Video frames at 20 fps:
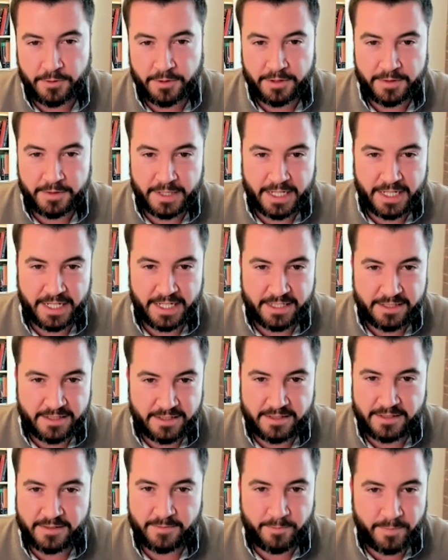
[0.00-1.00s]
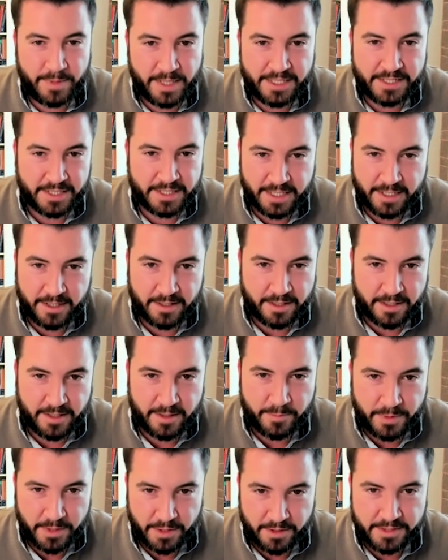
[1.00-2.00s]
corn is basically a,
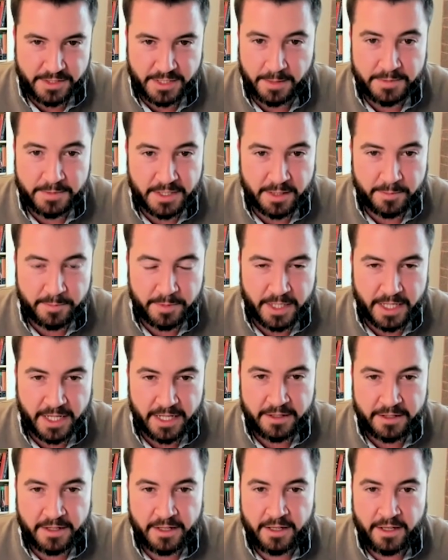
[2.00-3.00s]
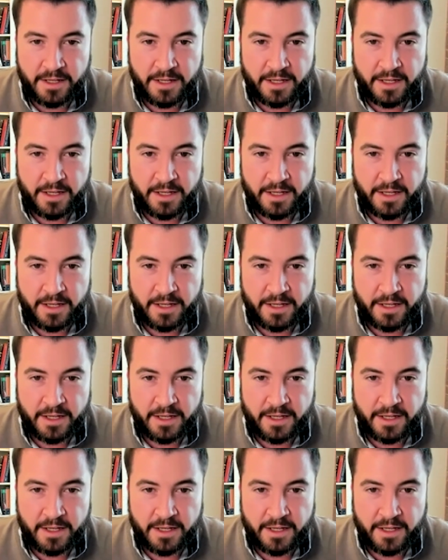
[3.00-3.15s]
a pure subsidy play.